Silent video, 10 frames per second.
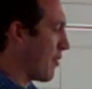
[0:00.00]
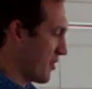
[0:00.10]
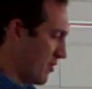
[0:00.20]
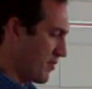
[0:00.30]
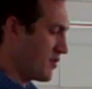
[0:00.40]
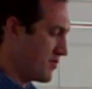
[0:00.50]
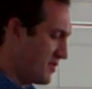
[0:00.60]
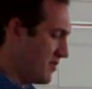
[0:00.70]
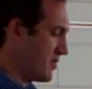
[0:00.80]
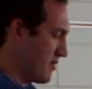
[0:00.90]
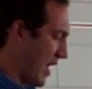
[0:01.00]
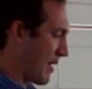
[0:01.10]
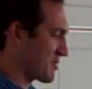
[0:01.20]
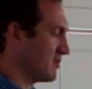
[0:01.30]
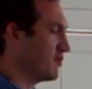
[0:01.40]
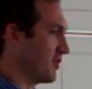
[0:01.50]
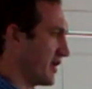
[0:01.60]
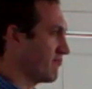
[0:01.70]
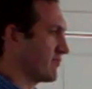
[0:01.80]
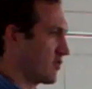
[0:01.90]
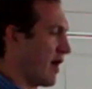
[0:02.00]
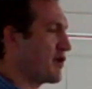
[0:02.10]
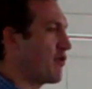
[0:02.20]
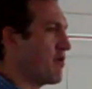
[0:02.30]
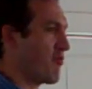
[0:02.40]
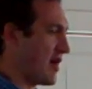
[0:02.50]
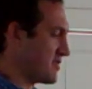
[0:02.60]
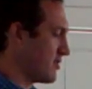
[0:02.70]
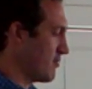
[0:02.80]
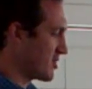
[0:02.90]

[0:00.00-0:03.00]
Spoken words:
You're absolutely. So I agree with that too.